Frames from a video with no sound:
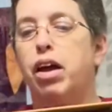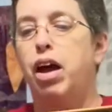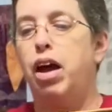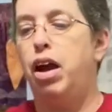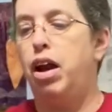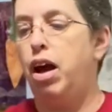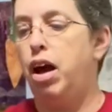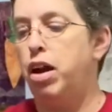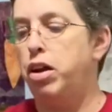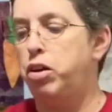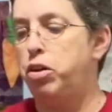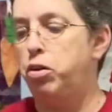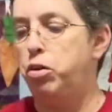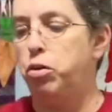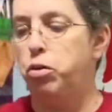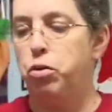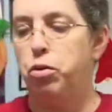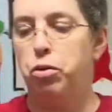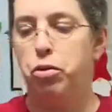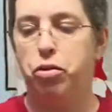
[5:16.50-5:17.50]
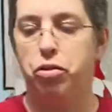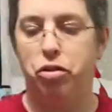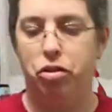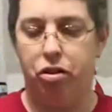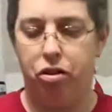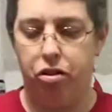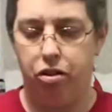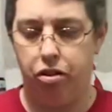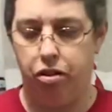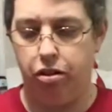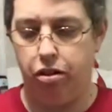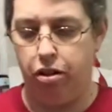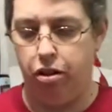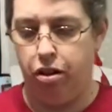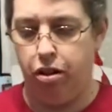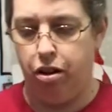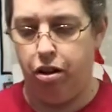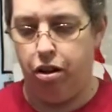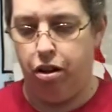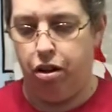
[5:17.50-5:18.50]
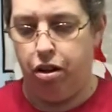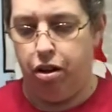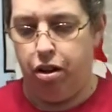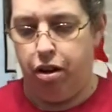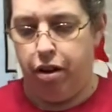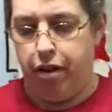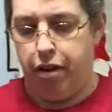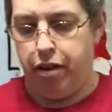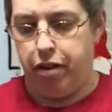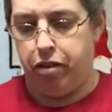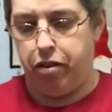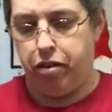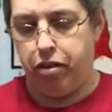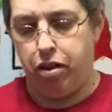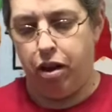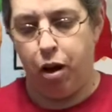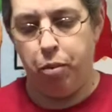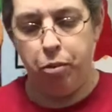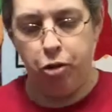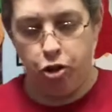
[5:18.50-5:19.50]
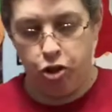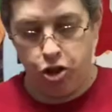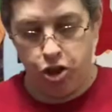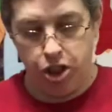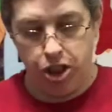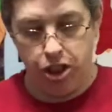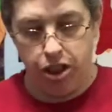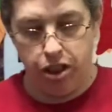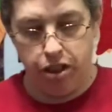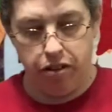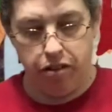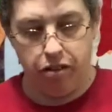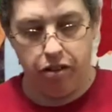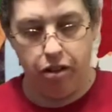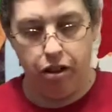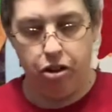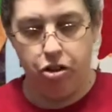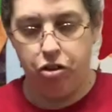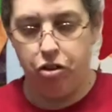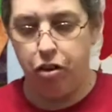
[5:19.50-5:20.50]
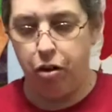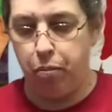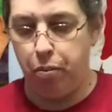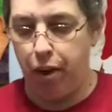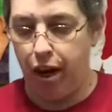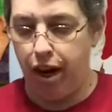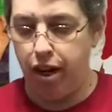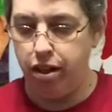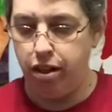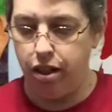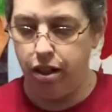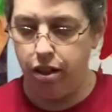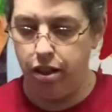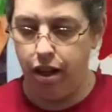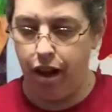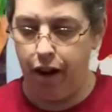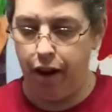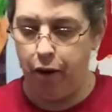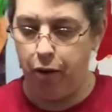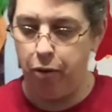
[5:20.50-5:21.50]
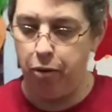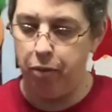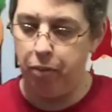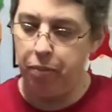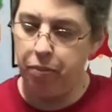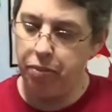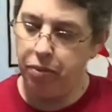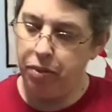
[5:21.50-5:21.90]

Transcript: and I used, see, I machine stitched the binding down,